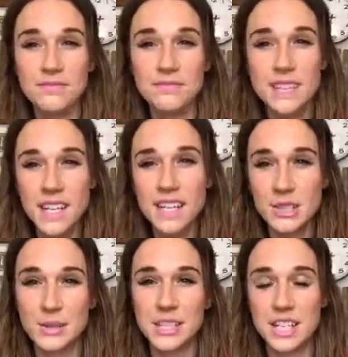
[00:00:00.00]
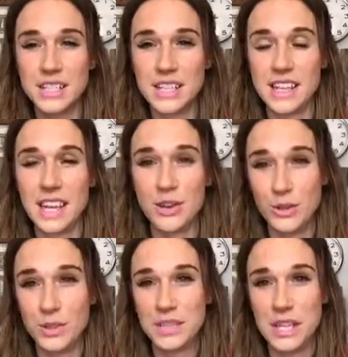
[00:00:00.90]
take it so seriously that you're
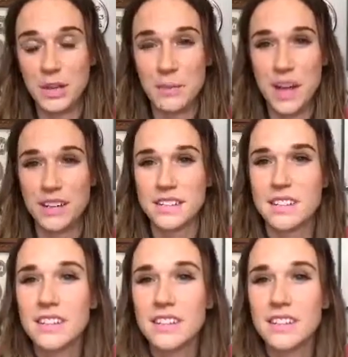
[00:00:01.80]
losing your mind.